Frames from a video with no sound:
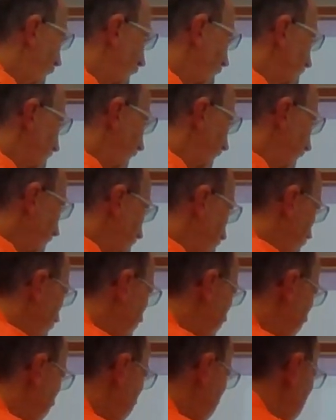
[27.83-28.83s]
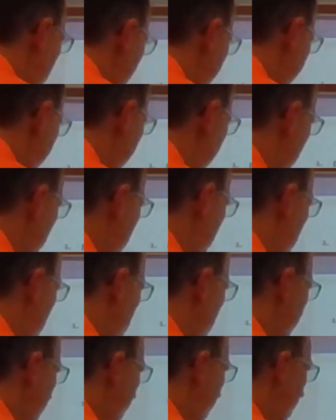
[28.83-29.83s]
Today you are picking up
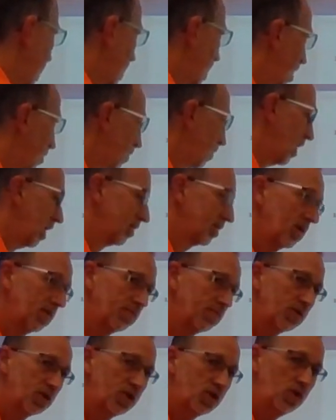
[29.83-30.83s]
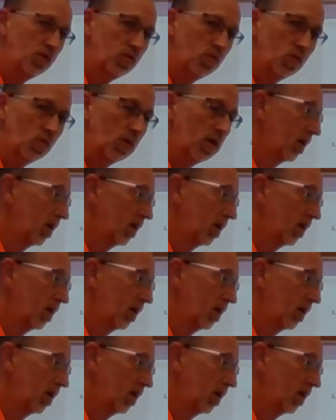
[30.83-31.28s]
Organic Compounds number 2